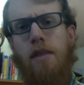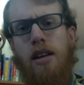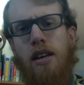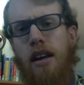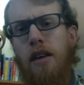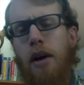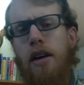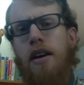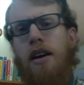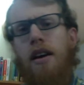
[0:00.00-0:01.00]
Anyway,
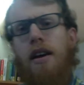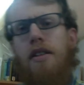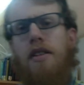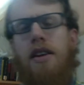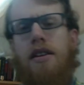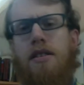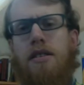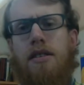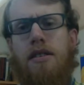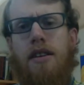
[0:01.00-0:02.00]

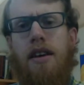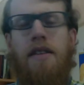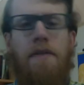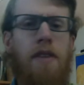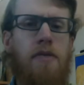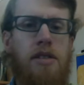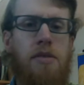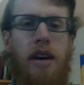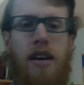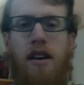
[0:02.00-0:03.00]
in the fundraising,
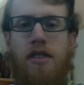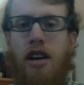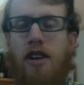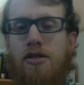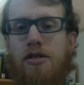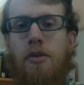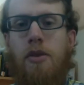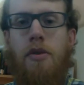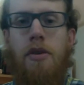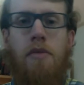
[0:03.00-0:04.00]
we had a lot of challenges. So
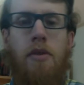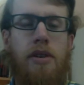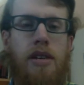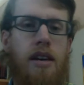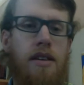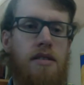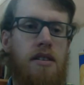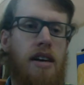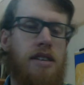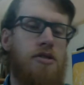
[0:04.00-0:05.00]
we would get
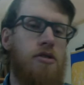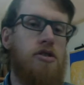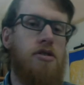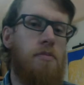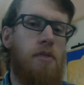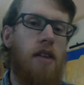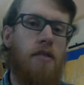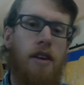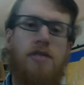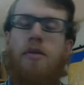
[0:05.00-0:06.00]
like surges of
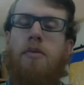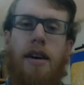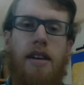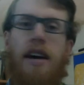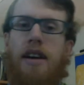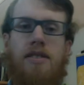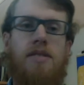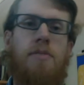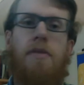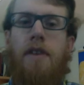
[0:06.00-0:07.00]
progress, and we'd be like, yes,
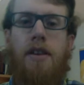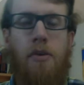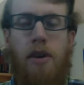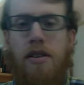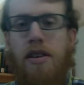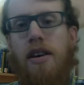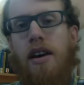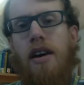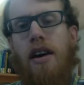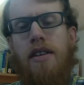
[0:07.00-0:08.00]
it's going to be funded quickly.
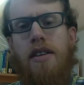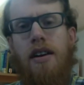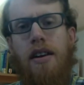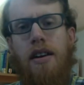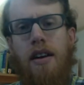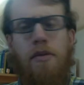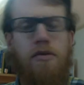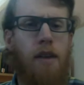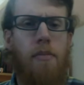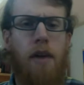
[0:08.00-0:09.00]
And then it would
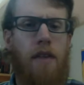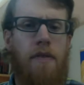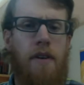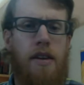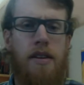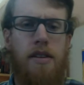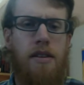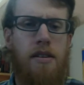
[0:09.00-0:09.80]
drop off, and